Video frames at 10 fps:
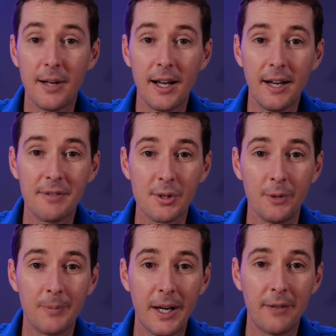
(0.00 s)
that's all I have.
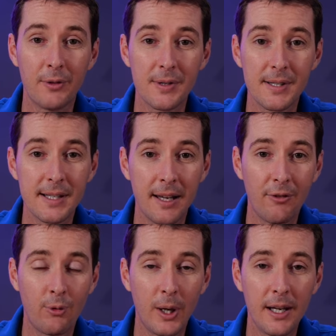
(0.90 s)
So have a
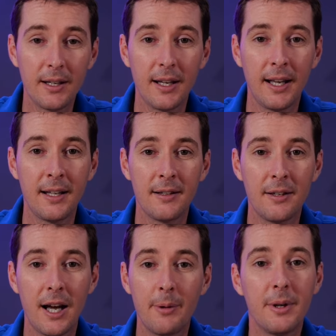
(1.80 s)
safe week
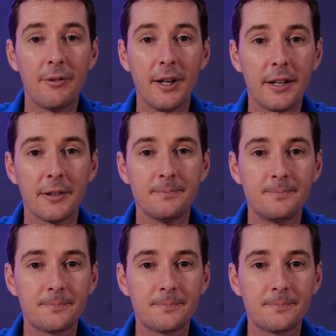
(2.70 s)
and uh, happy flying.